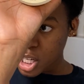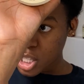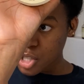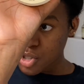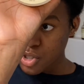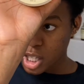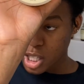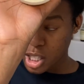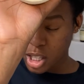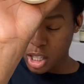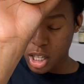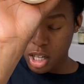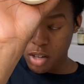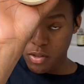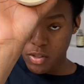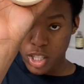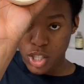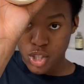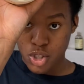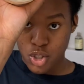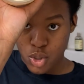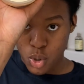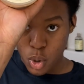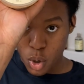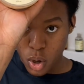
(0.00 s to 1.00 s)
Strengthen and
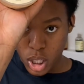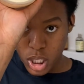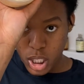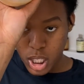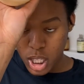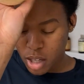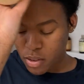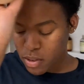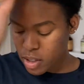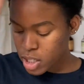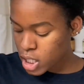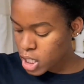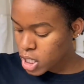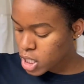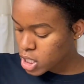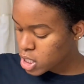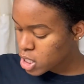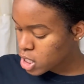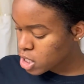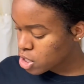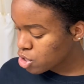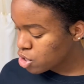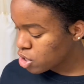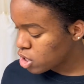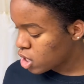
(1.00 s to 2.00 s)
Restore Leave-In
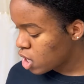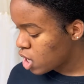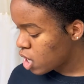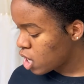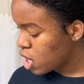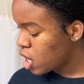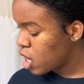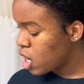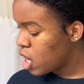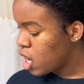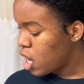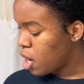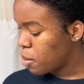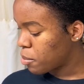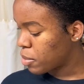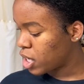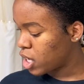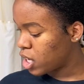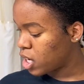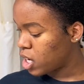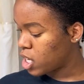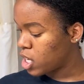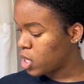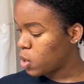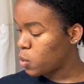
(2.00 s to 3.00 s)
Conditioner. I'm
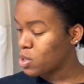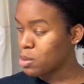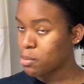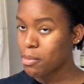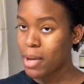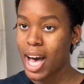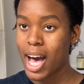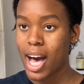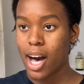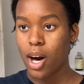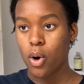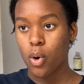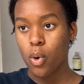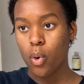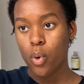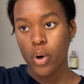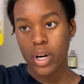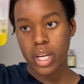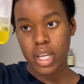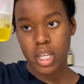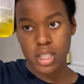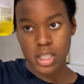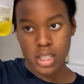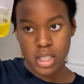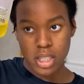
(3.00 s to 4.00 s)
gonna use my
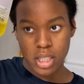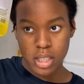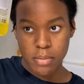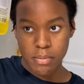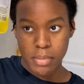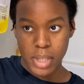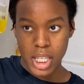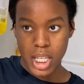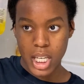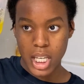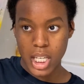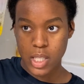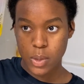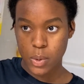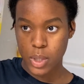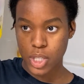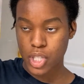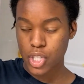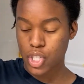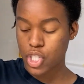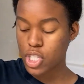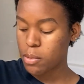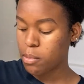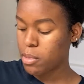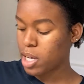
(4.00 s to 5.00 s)
oil mix, which
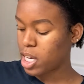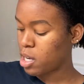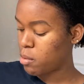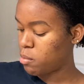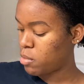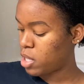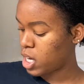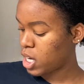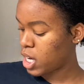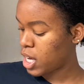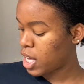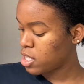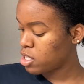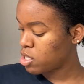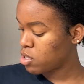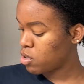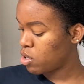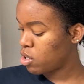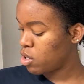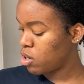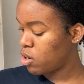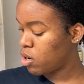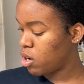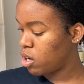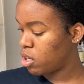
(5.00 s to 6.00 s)
is Jamaican Black castor
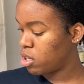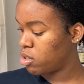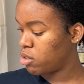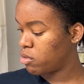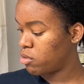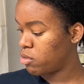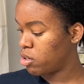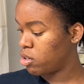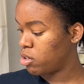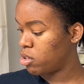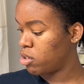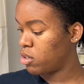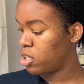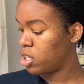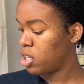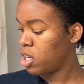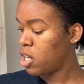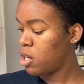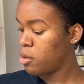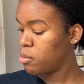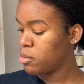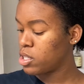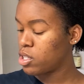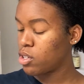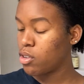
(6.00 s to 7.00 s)
oil, olive oil, and
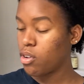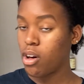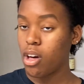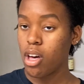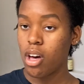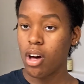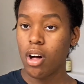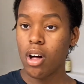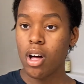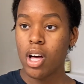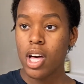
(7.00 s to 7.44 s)
almond oil.